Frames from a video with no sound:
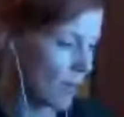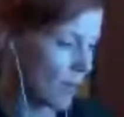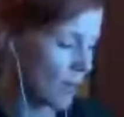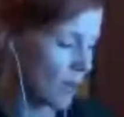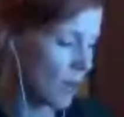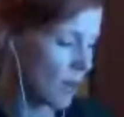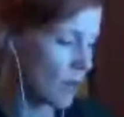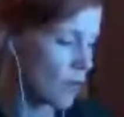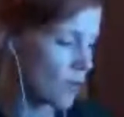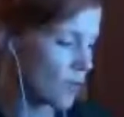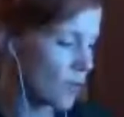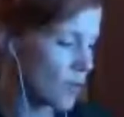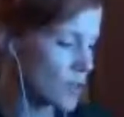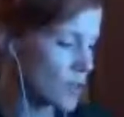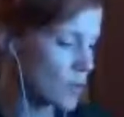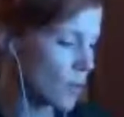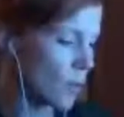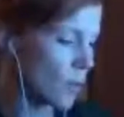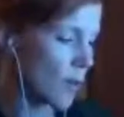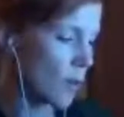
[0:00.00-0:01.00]
because we
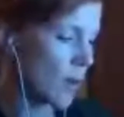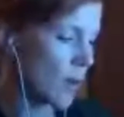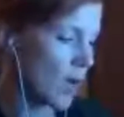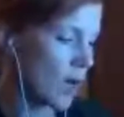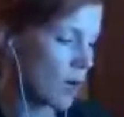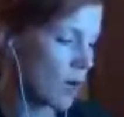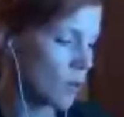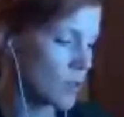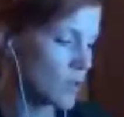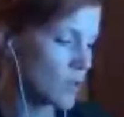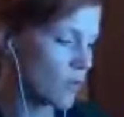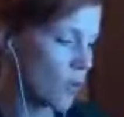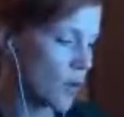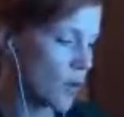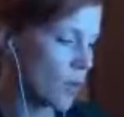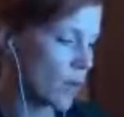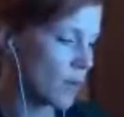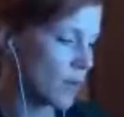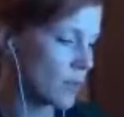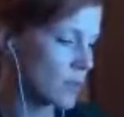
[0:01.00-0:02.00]
got the first one
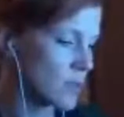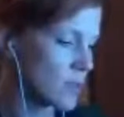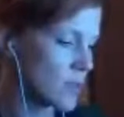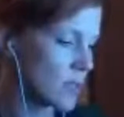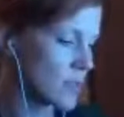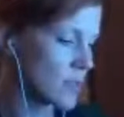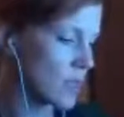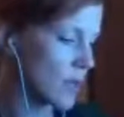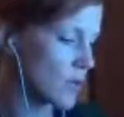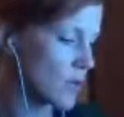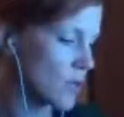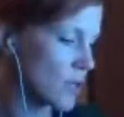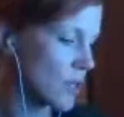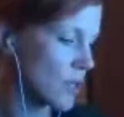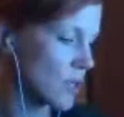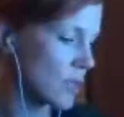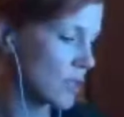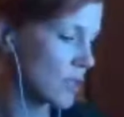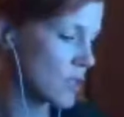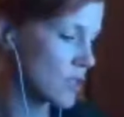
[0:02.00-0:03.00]
that we got was
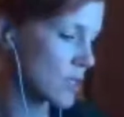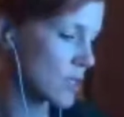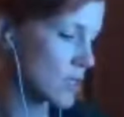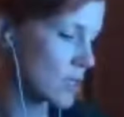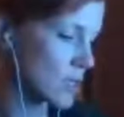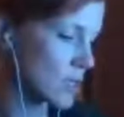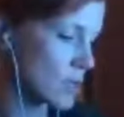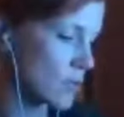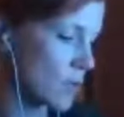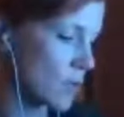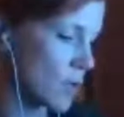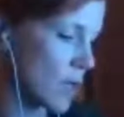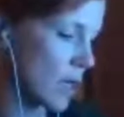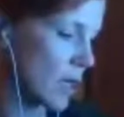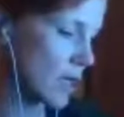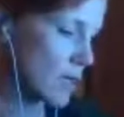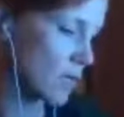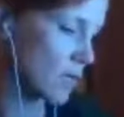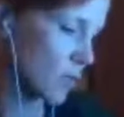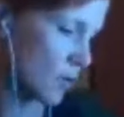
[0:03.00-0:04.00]
41,600, then
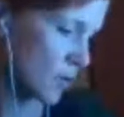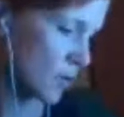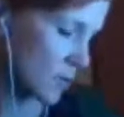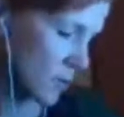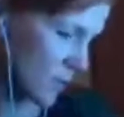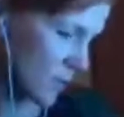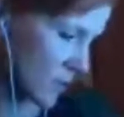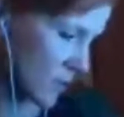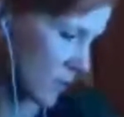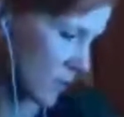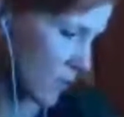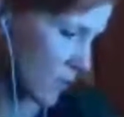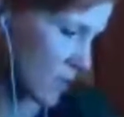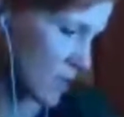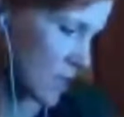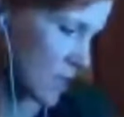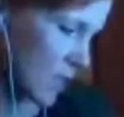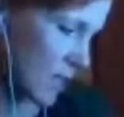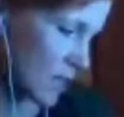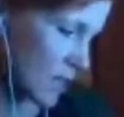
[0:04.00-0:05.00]
Jessica's
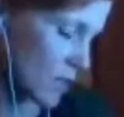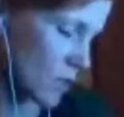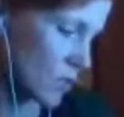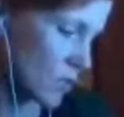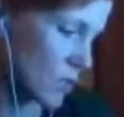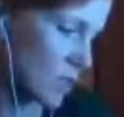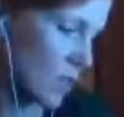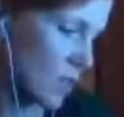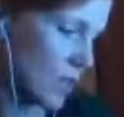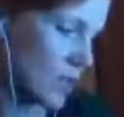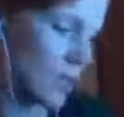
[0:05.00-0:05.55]
49,460. So it's